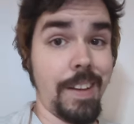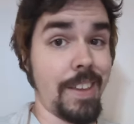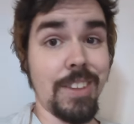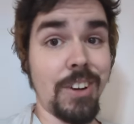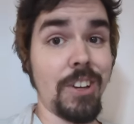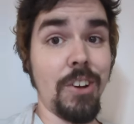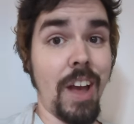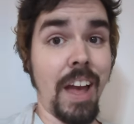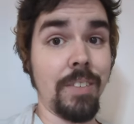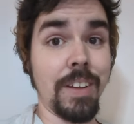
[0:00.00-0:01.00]
And there you
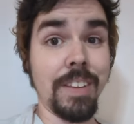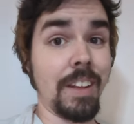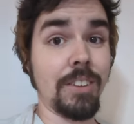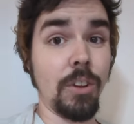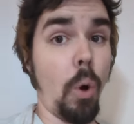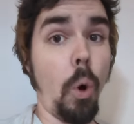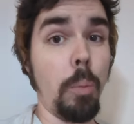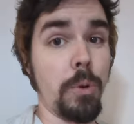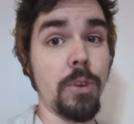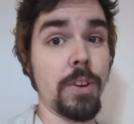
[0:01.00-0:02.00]
have it. That's the whole
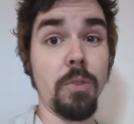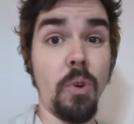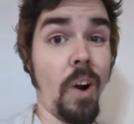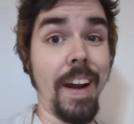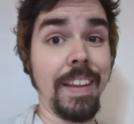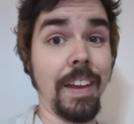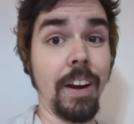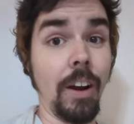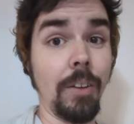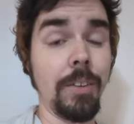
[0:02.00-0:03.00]
movie right
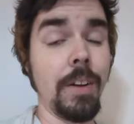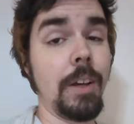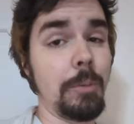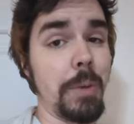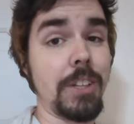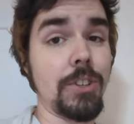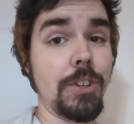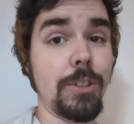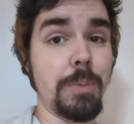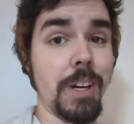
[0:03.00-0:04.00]
there. Make sure
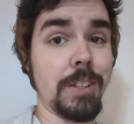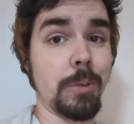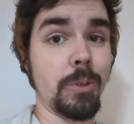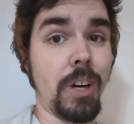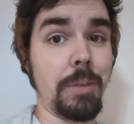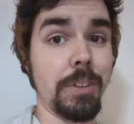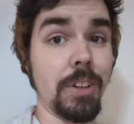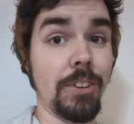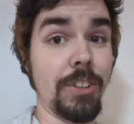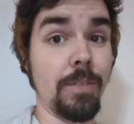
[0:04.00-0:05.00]
you smash subscribe and
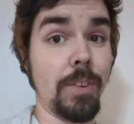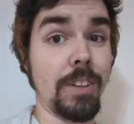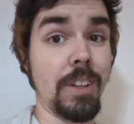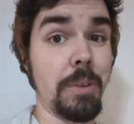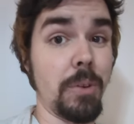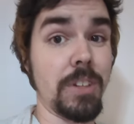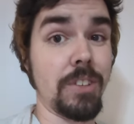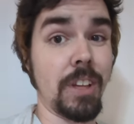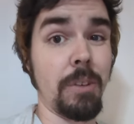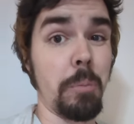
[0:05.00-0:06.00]
tell ten friends. Let me know what
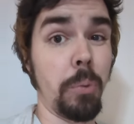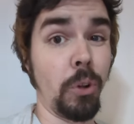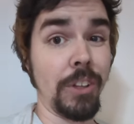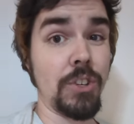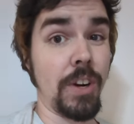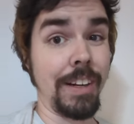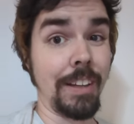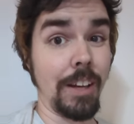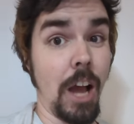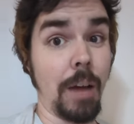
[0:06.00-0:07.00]
you think about Bullet Train in
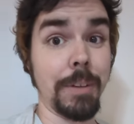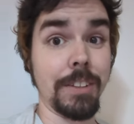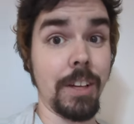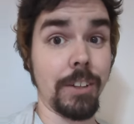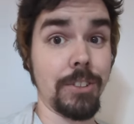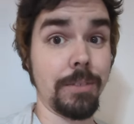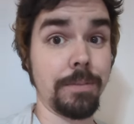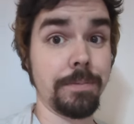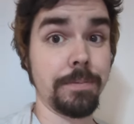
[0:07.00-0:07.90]
the comment section.